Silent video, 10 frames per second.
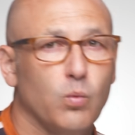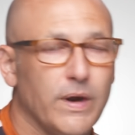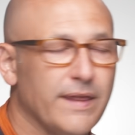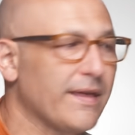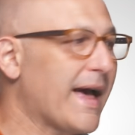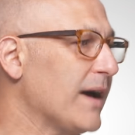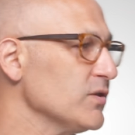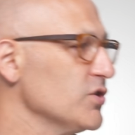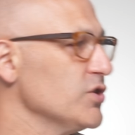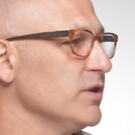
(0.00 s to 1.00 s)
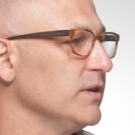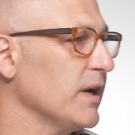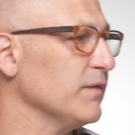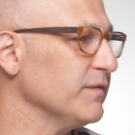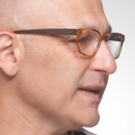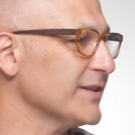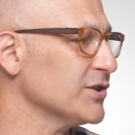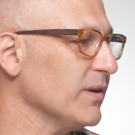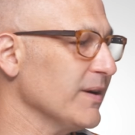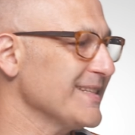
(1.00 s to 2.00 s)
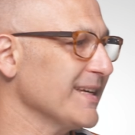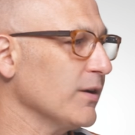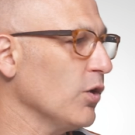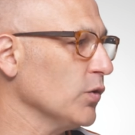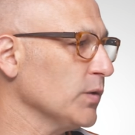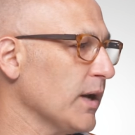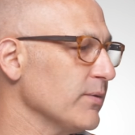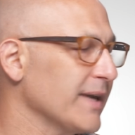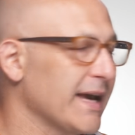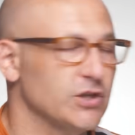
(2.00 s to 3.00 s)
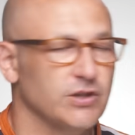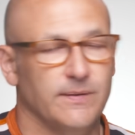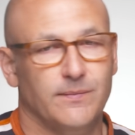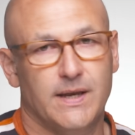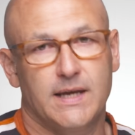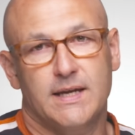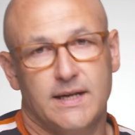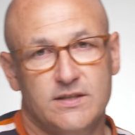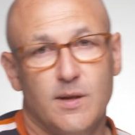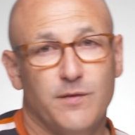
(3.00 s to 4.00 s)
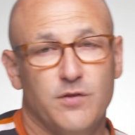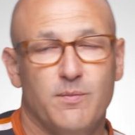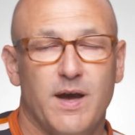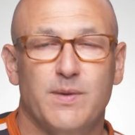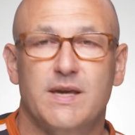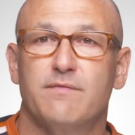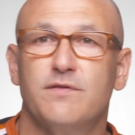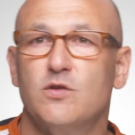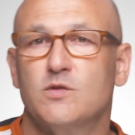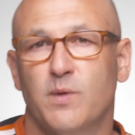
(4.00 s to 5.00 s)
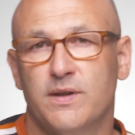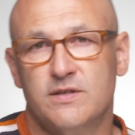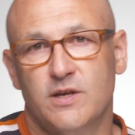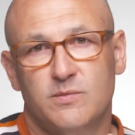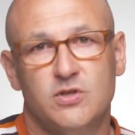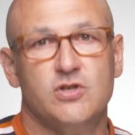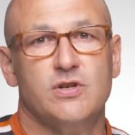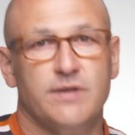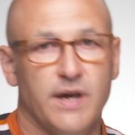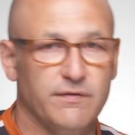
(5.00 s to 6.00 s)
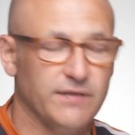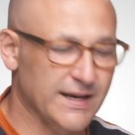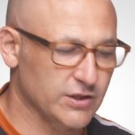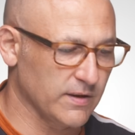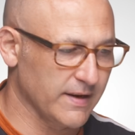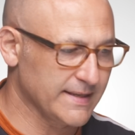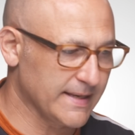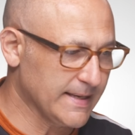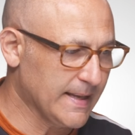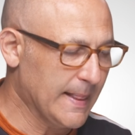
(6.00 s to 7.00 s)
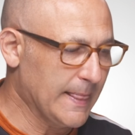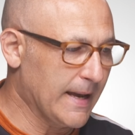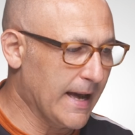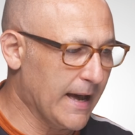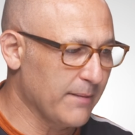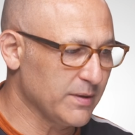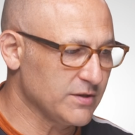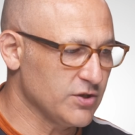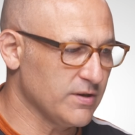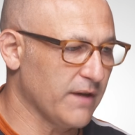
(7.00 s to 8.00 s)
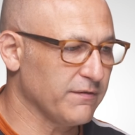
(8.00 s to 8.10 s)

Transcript: with our studio flashlighting on location. Now, some of you may be confused by the term studio flashlighting, um, but studio